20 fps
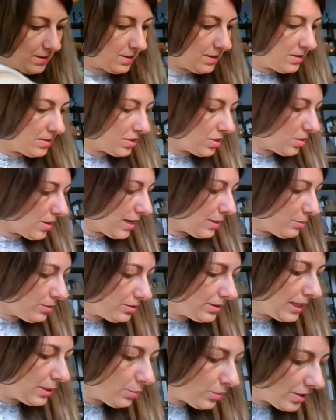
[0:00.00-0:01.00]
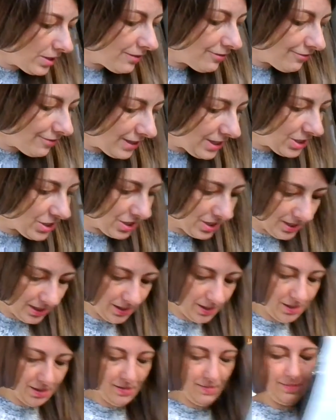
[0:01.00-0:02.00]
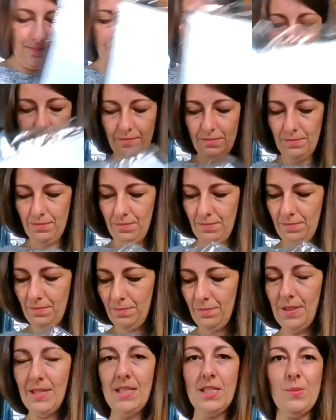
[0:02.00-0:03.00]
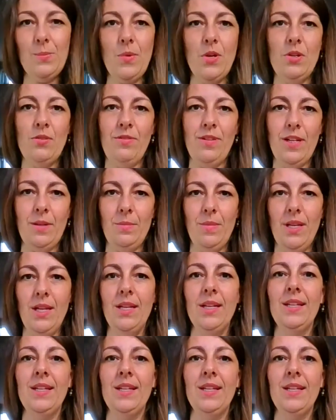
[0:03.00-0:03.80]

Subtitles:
So I want to finish this. Please motivate me.